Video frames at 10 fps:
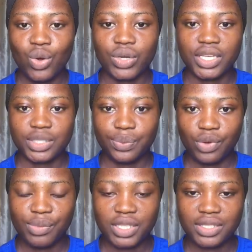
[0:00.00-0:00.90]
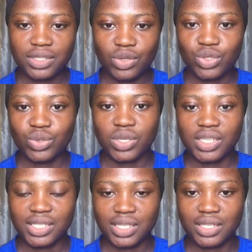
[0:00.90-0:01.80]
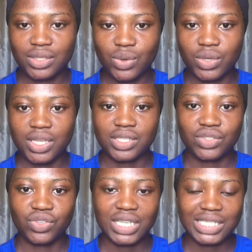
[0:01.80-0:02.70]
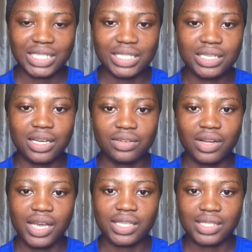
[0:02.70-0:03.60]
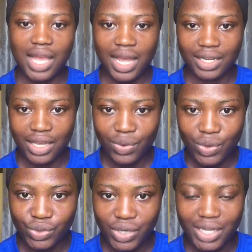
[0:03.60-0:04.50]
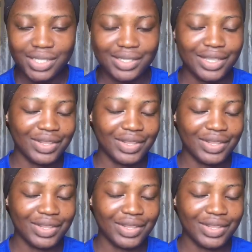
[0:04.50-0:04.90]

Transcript: on his promise not to insist on his strict legal rights under a contract.